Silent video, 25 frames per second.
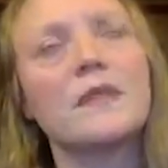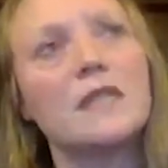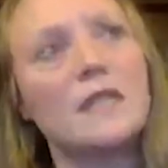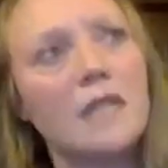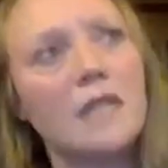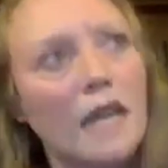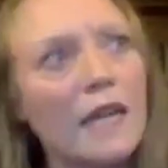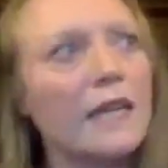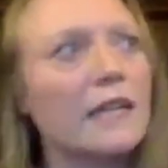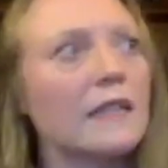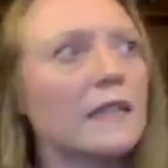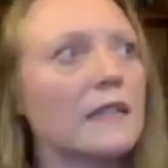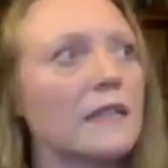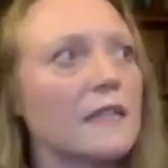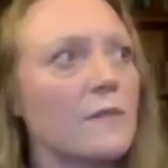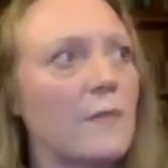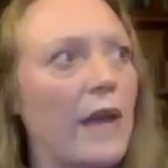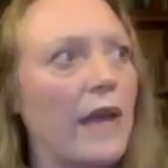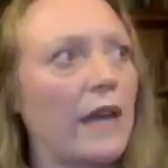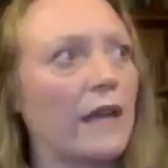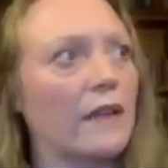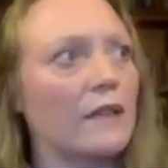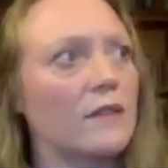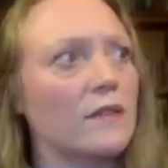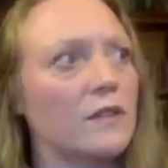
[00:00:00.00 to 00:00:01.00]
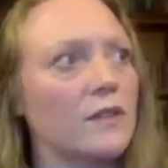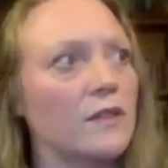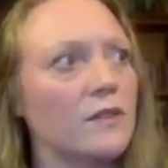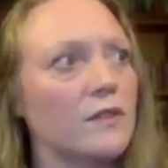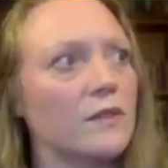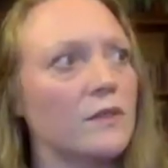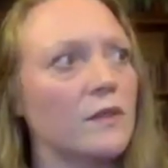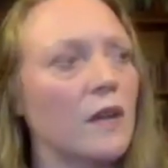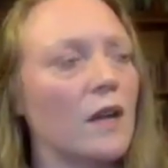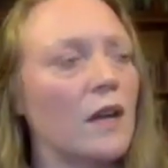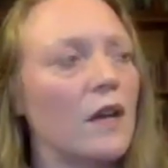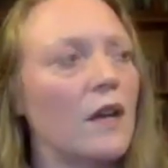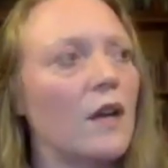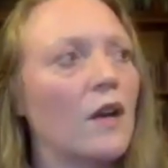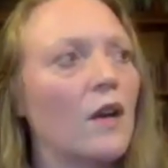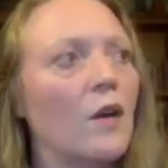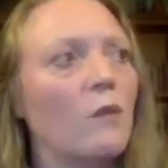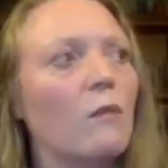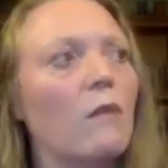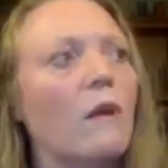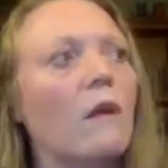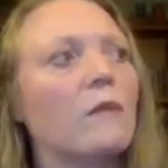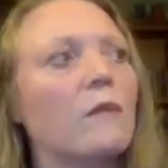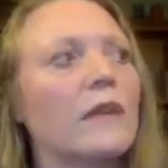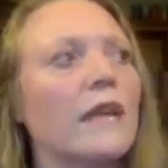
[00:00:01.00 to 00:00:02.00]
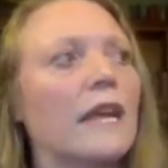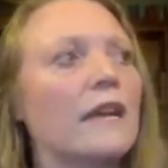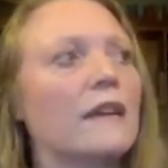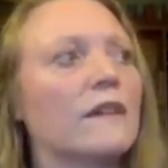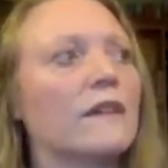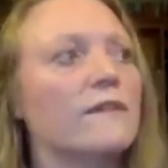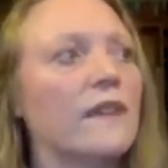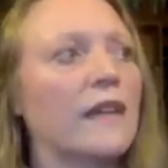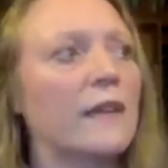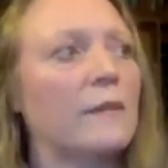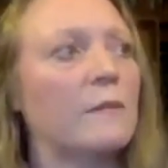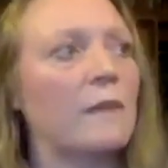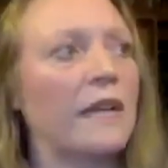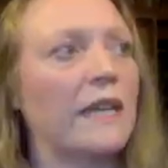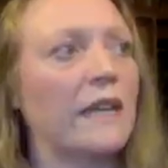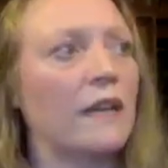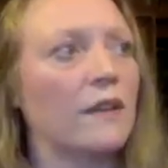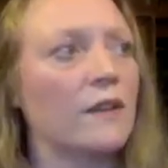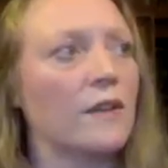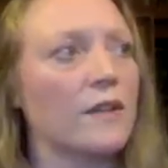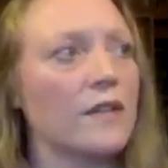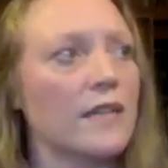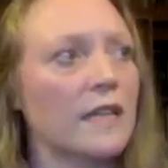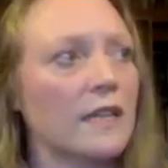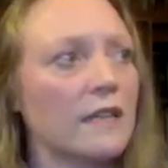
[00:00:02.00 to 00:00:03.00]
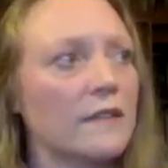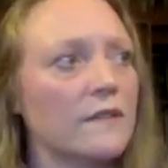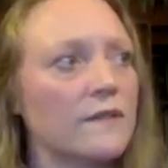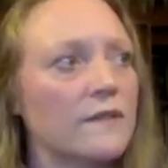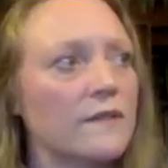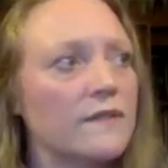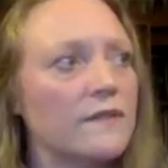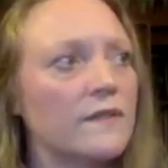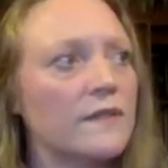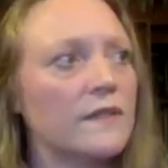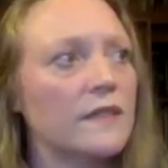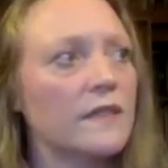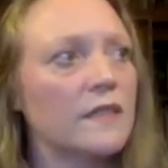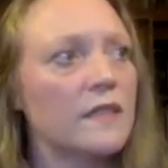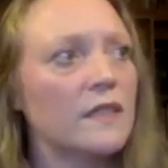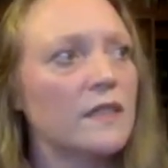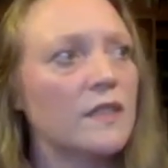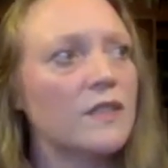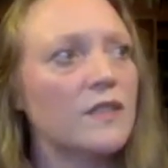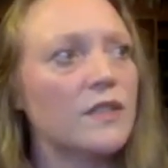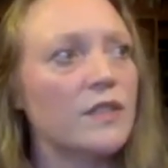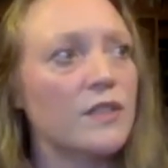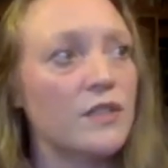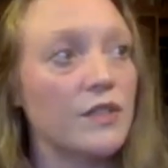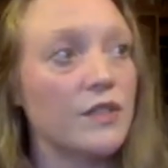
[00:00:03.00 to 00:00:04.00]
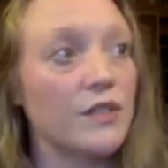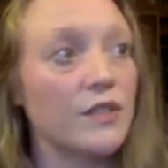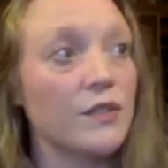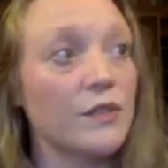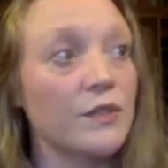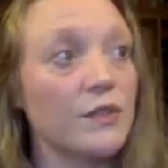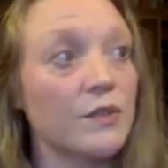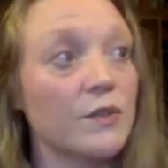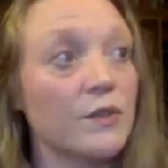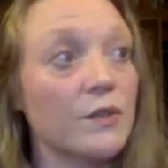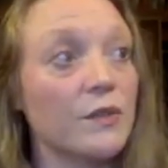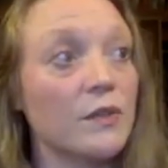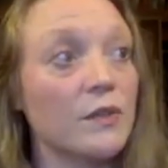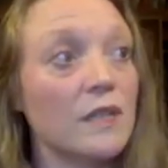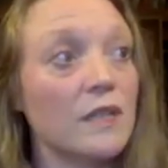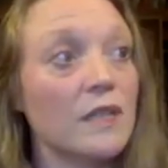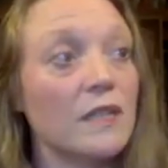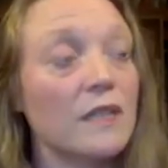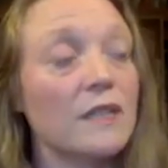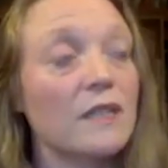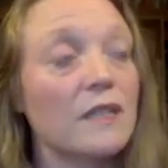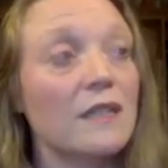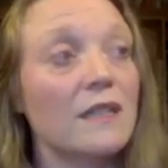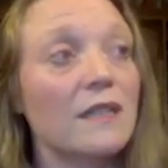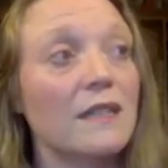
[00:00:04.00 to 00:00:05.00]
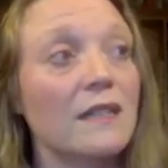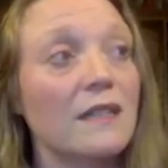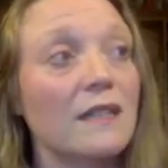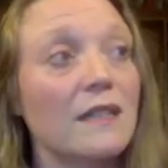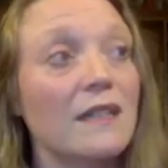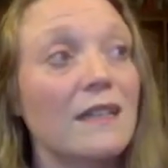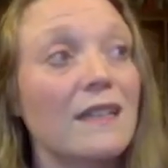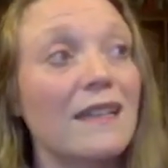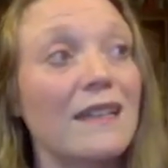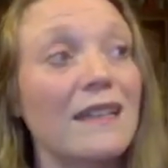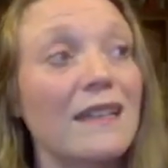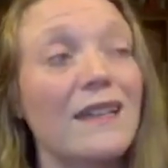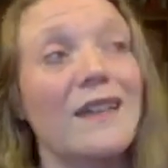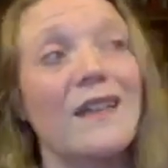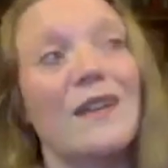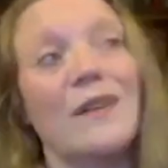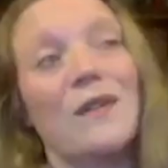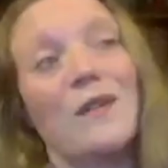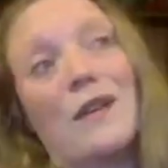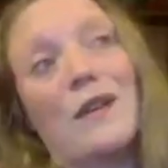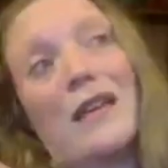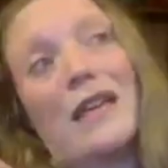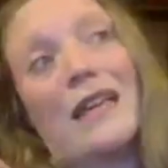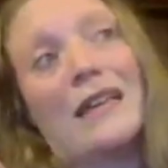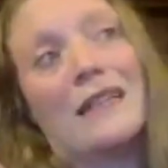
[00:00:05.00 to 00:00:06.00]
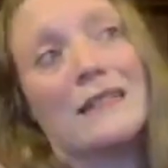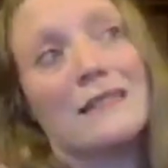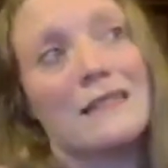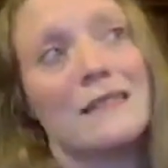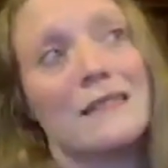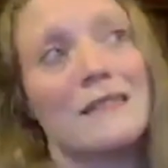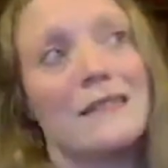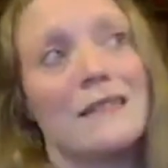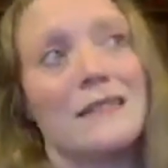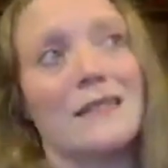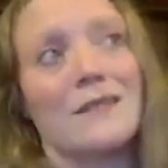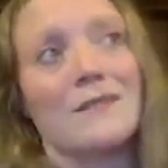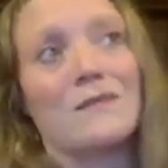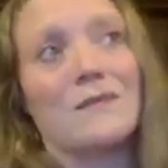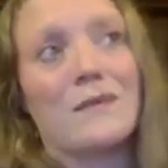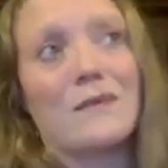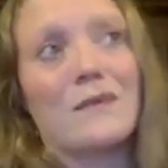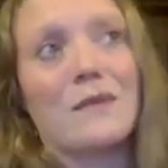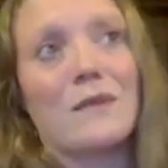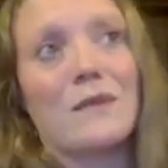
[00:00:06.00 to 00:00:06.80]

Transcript: tying this back to what would I invite my younger self to do, is to